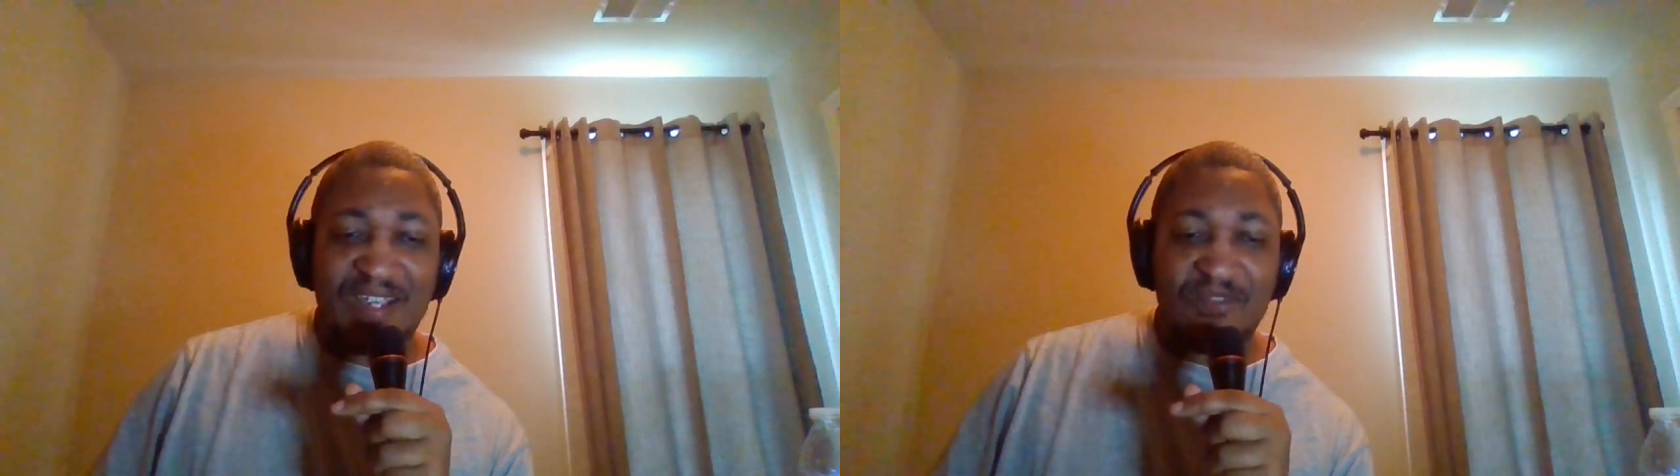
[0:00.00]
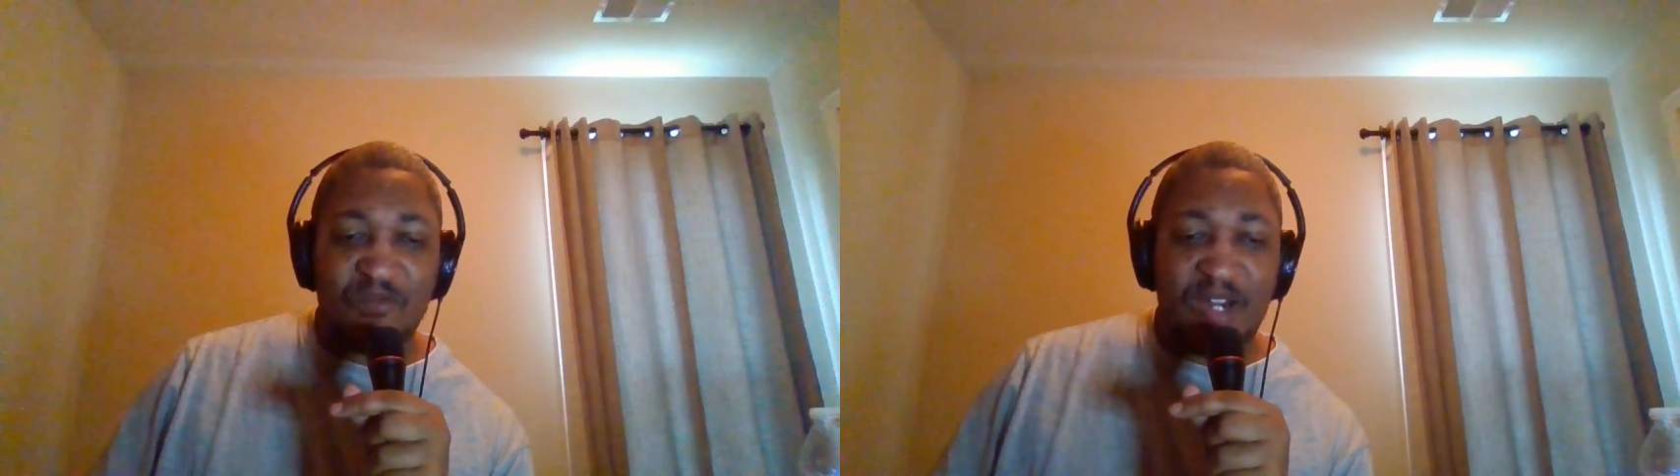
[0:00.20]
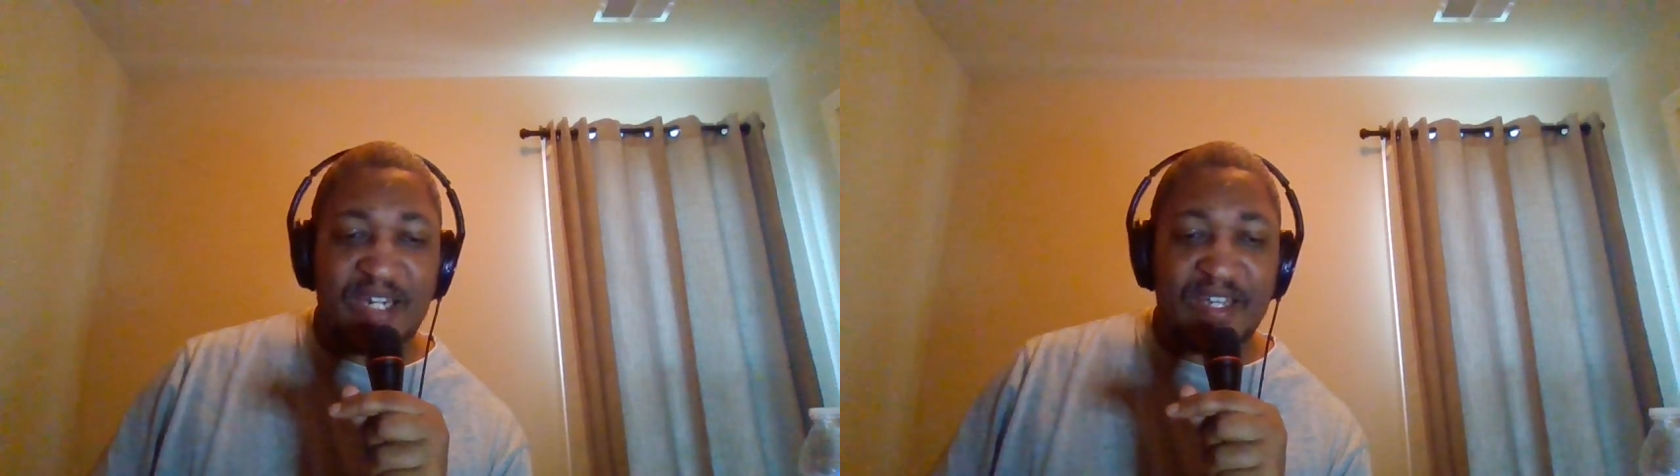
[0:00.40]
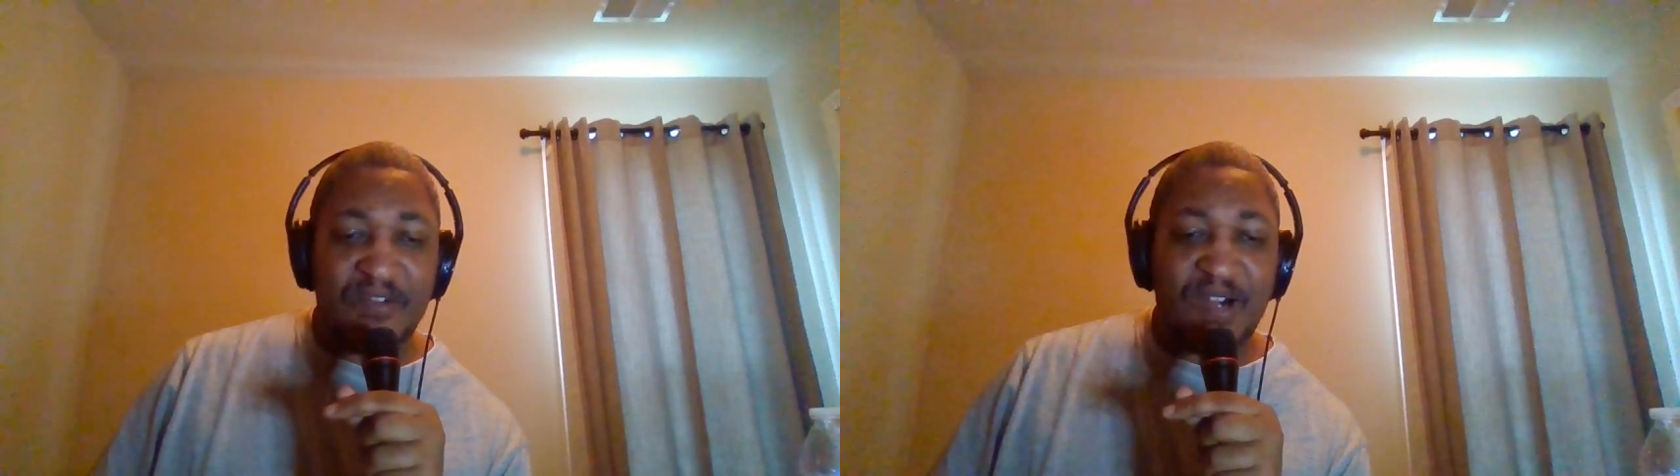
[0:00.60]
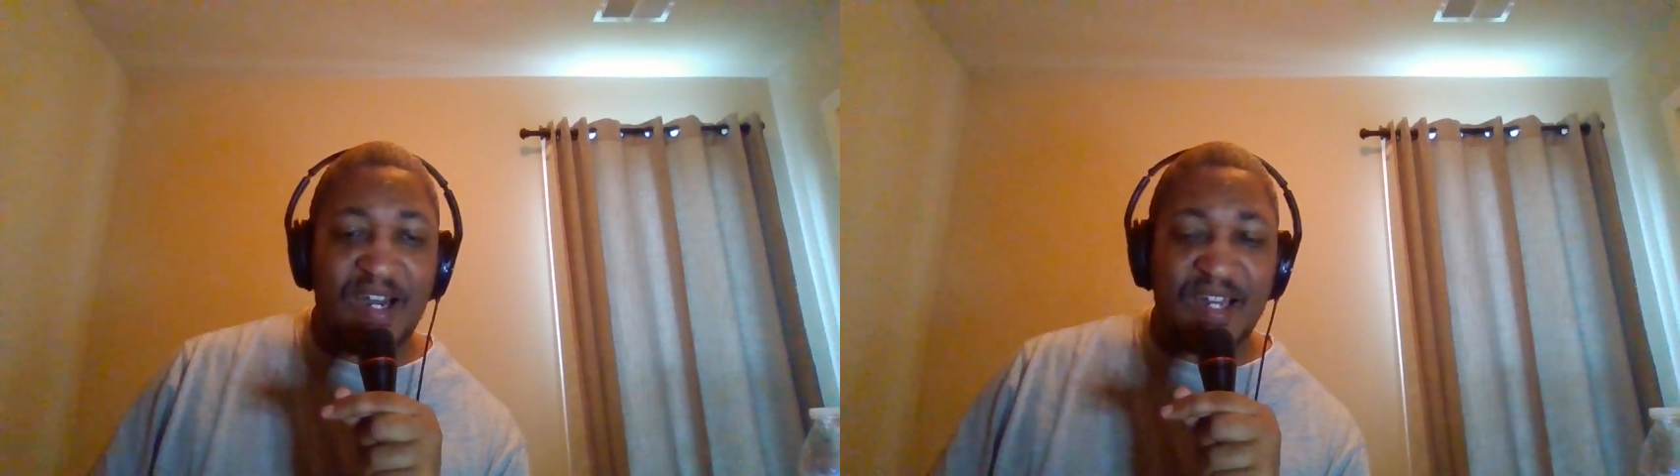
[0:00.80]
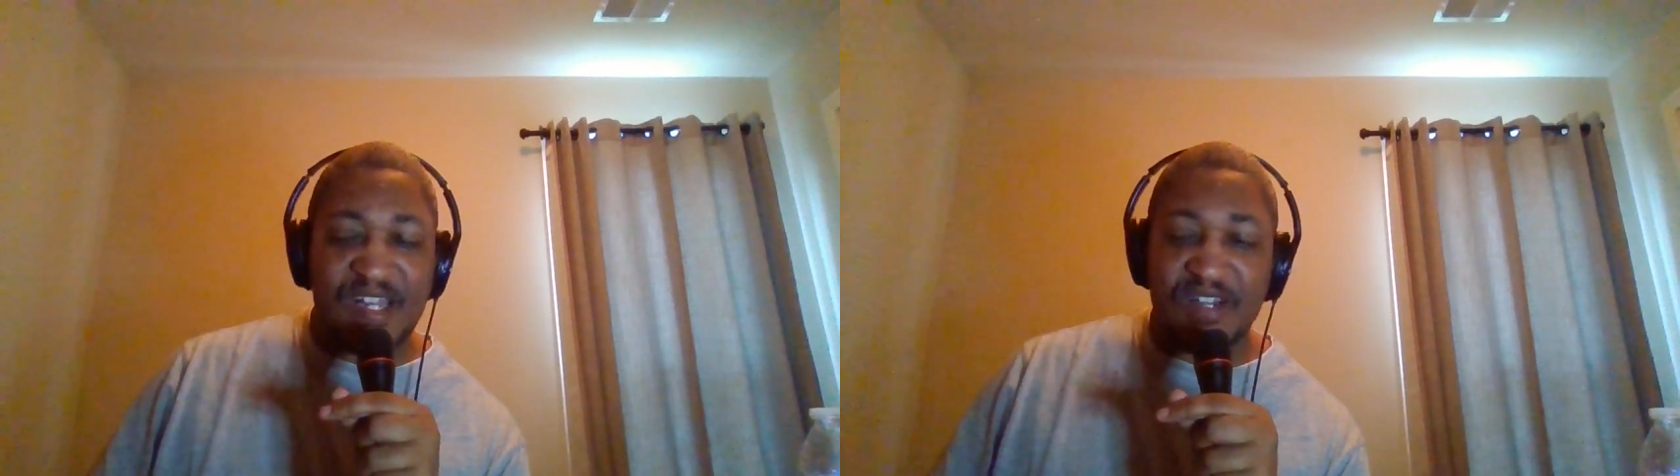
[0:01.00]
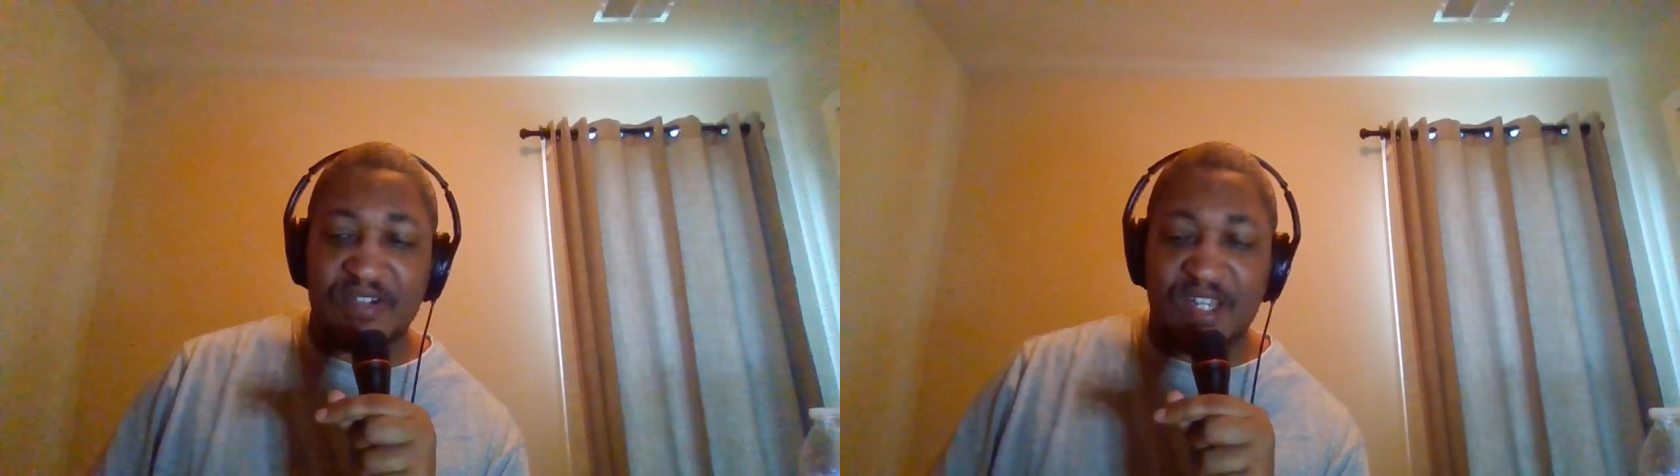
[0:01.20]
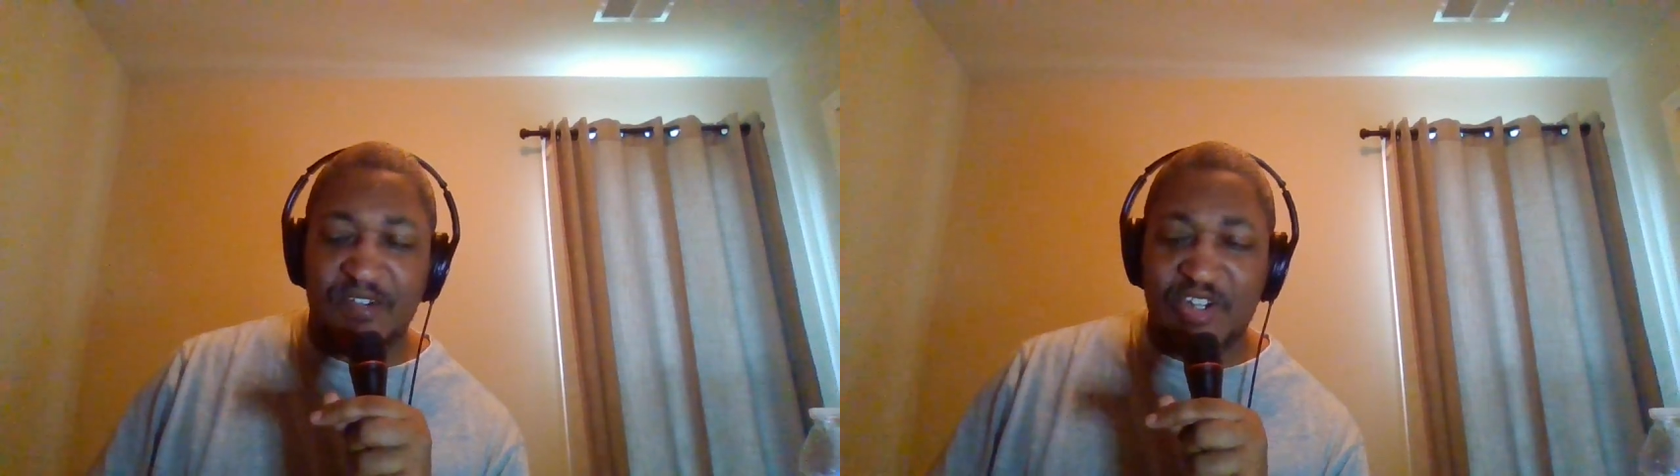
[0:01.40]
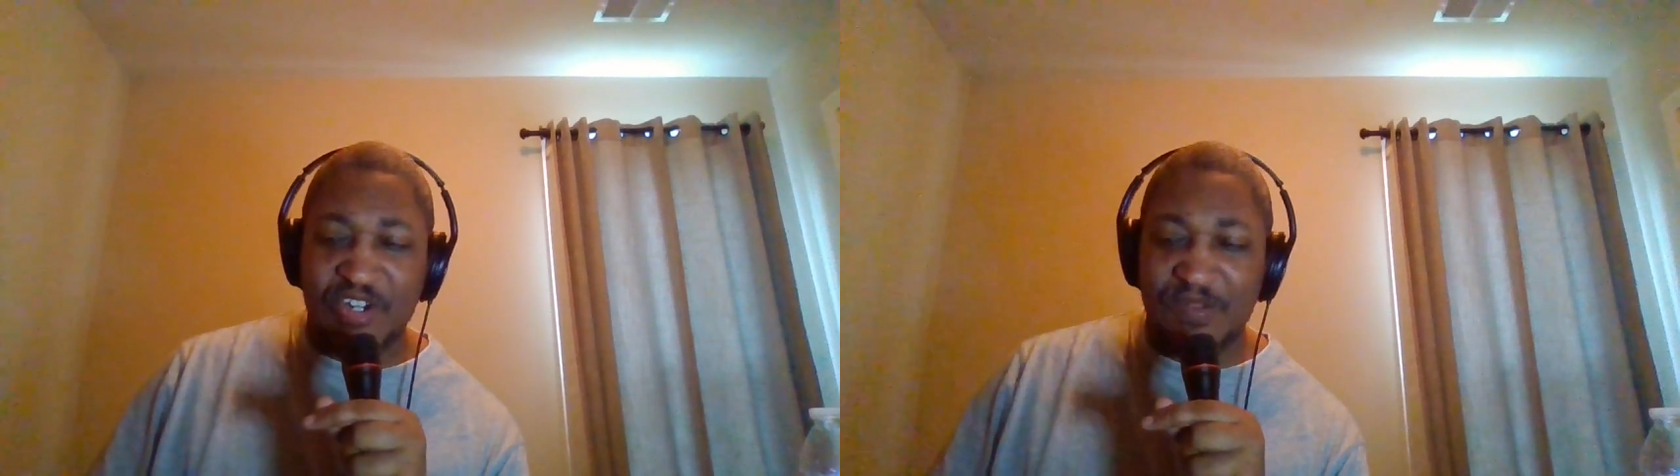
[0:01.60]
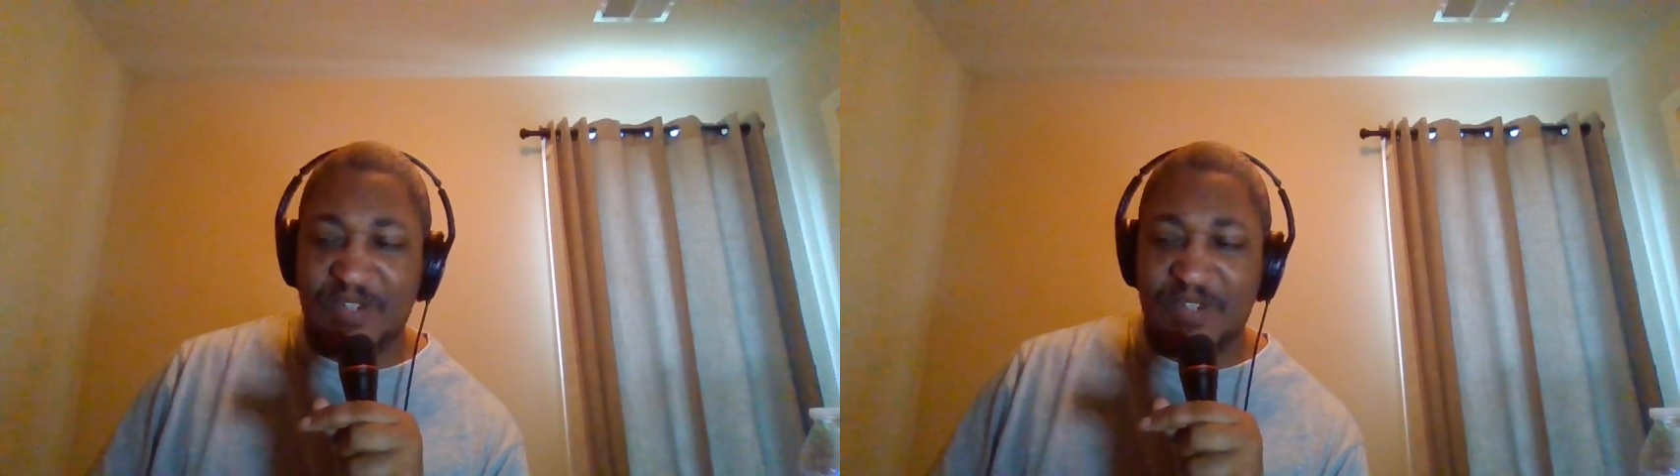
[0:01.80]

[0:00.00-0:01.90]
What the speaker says: Radio Audio YouTube